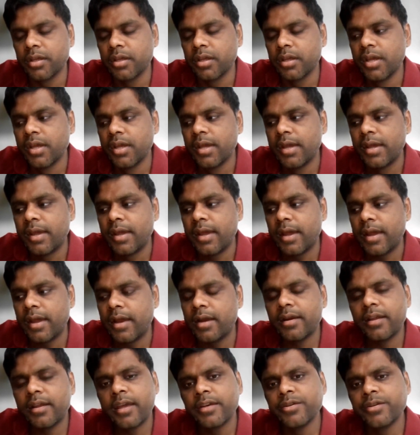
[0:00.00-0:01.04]
Okay.
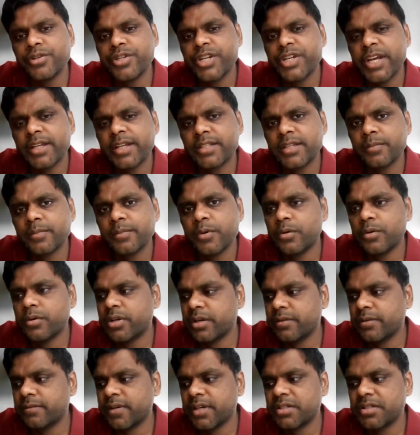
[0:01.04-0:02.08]
And can you share some good
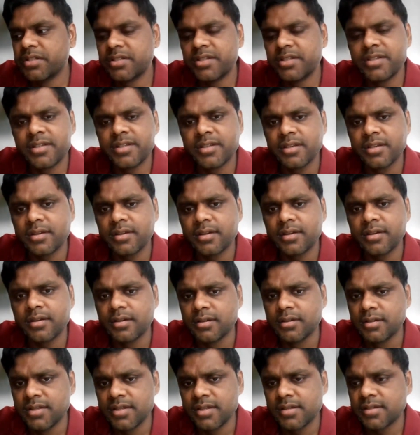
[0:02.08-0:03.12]
reference,
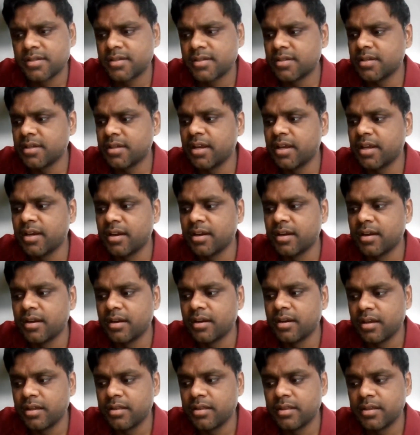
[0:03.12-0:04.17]
says in
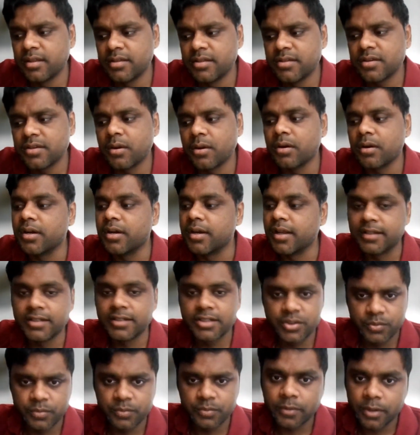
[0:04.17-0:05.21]
this
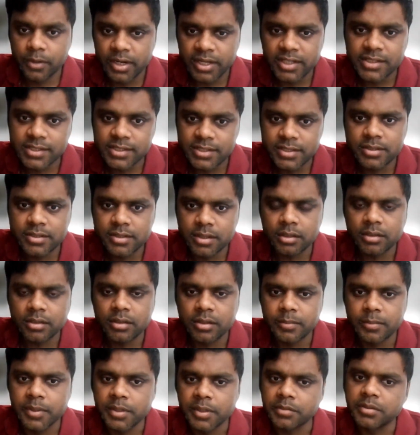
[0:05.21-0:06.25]
context, what I just
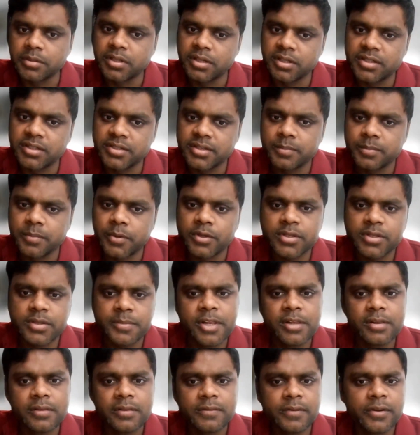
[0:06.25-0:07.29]
talked about? Is it
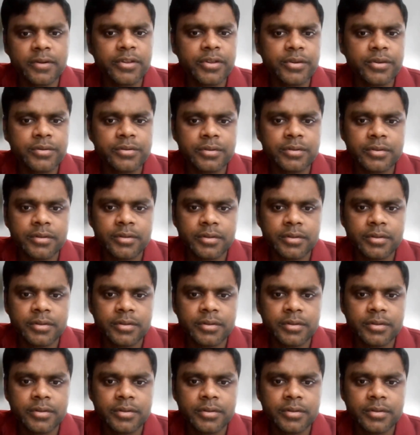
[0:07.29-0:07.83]
possible for you?